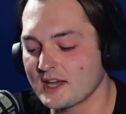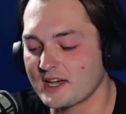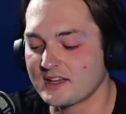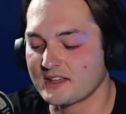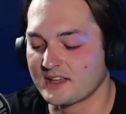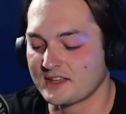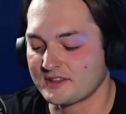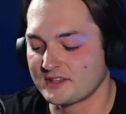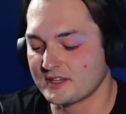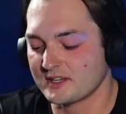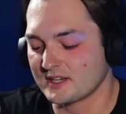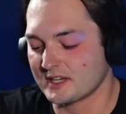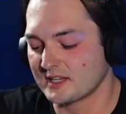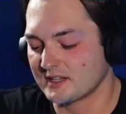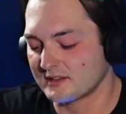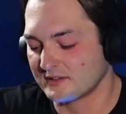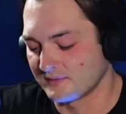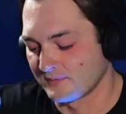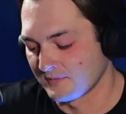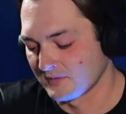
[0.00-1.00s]
I think
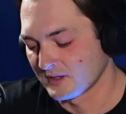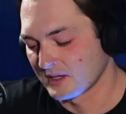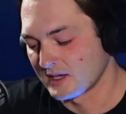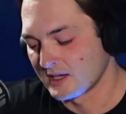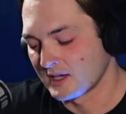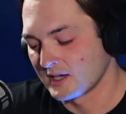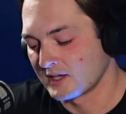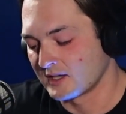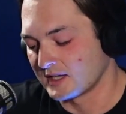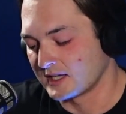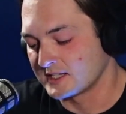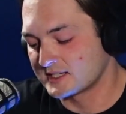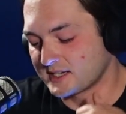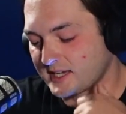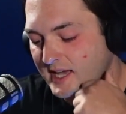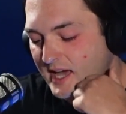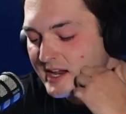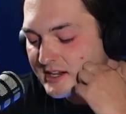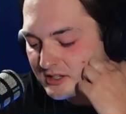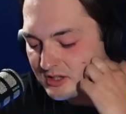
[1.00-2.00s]
he's a
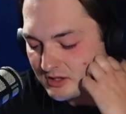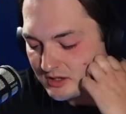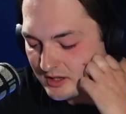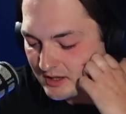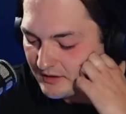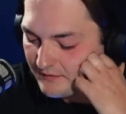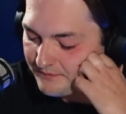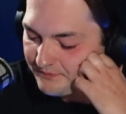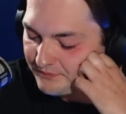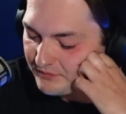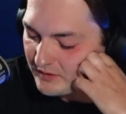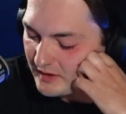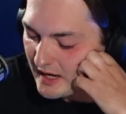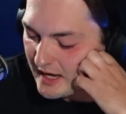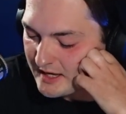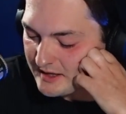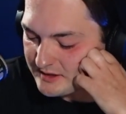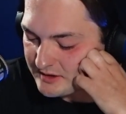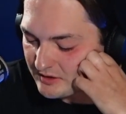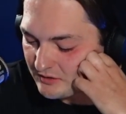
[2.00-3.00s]
character that
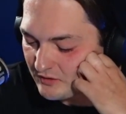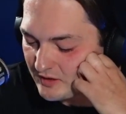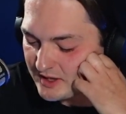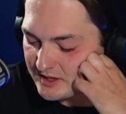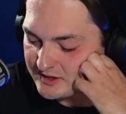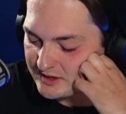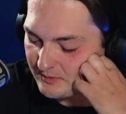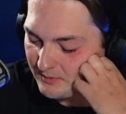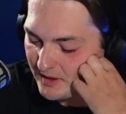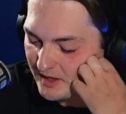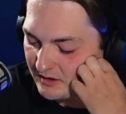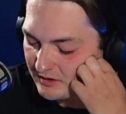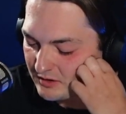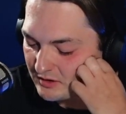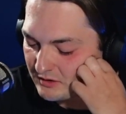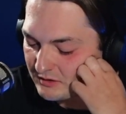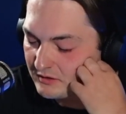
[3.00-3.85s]
isn't race dependent.